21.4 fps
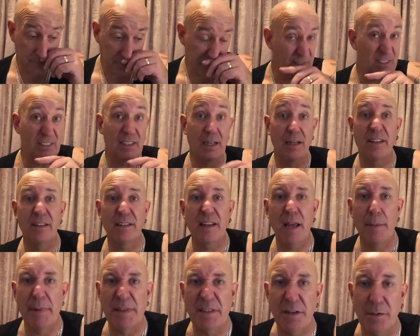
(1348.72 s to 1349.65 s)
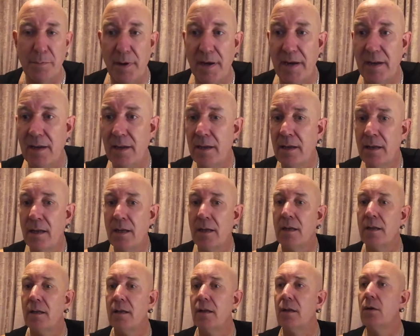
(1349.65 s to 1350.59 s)
Just get Mrs. P.
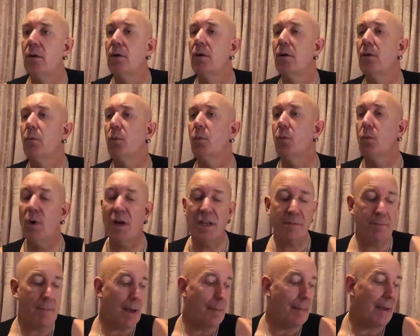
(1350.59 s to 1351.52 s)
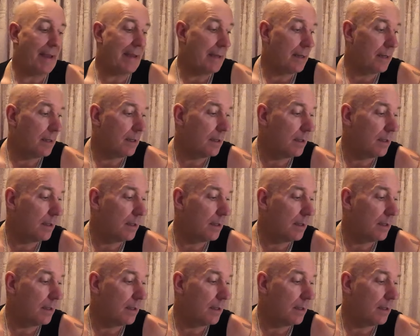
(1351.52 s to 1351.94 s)
Where's Mummy?